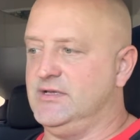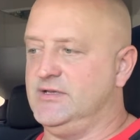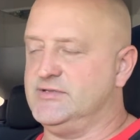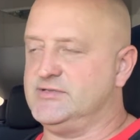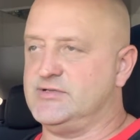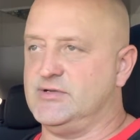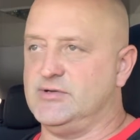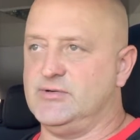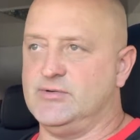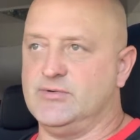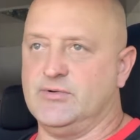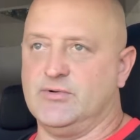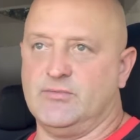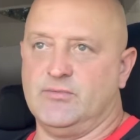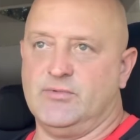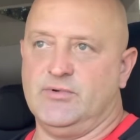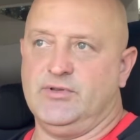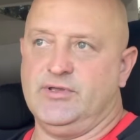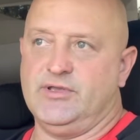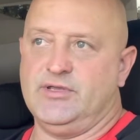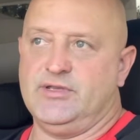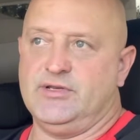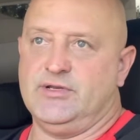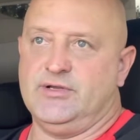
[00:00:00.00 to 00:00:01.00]
So
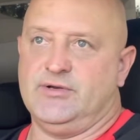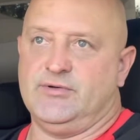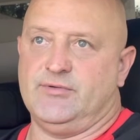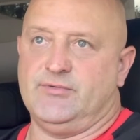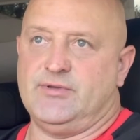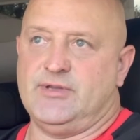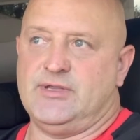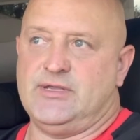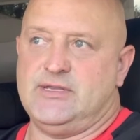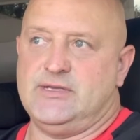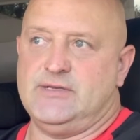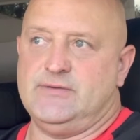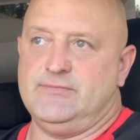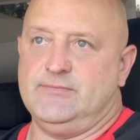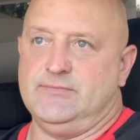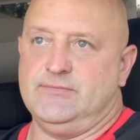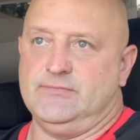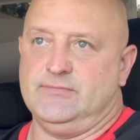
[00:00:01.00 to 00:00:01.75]
really you don't need,